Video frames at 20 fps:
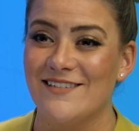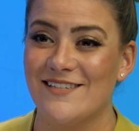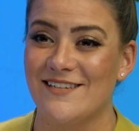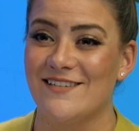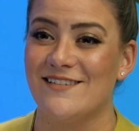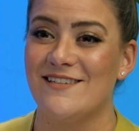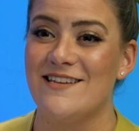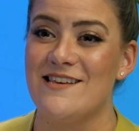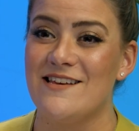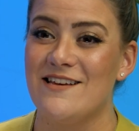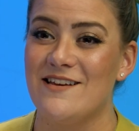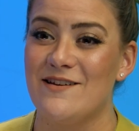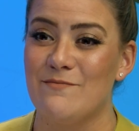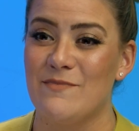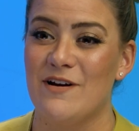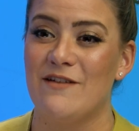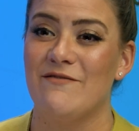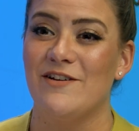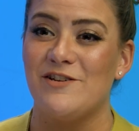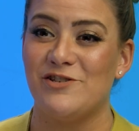to see
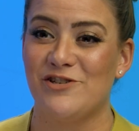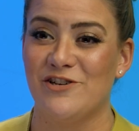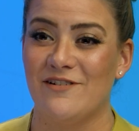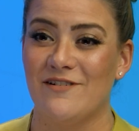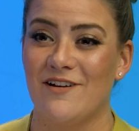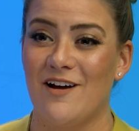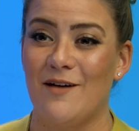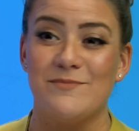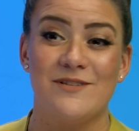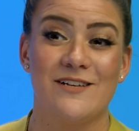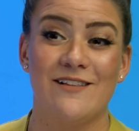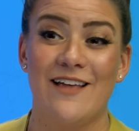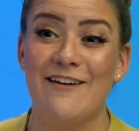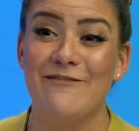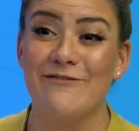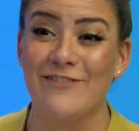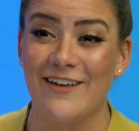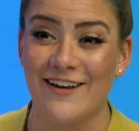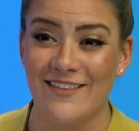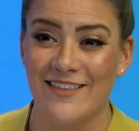my vision come to
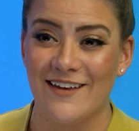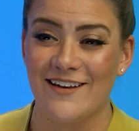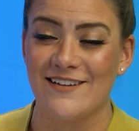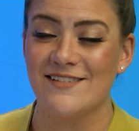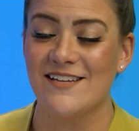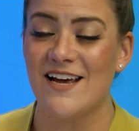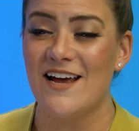life like this